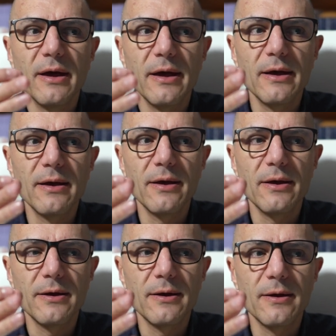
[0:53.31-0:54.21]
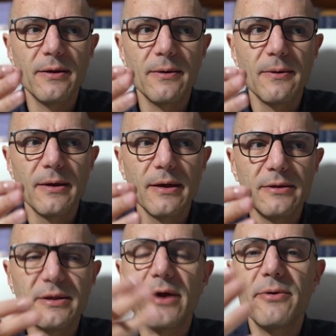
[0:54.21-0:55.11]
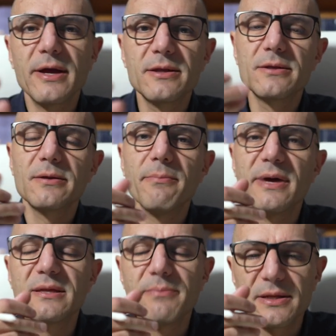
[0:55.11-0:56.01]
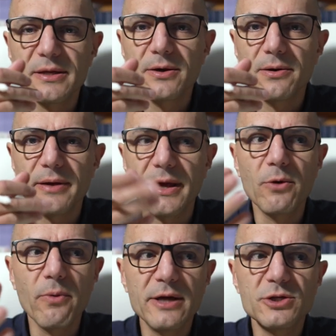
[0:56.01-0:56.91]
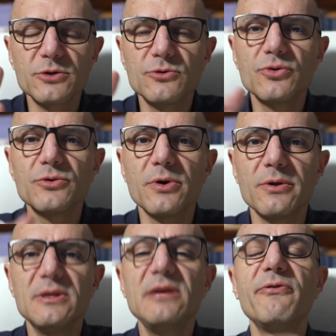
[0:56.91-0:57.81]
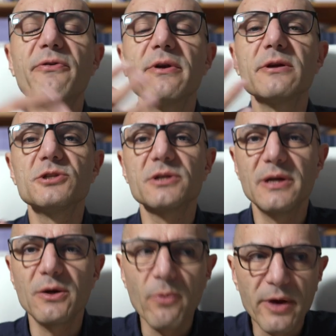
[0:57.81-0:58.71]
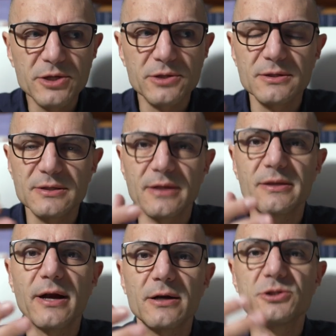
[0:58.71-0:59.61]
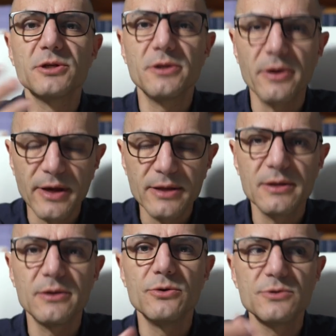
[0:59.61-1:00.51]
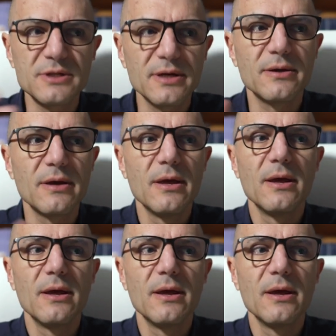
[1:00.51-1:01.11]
a direct mathematical equation to the differential equations that are generated using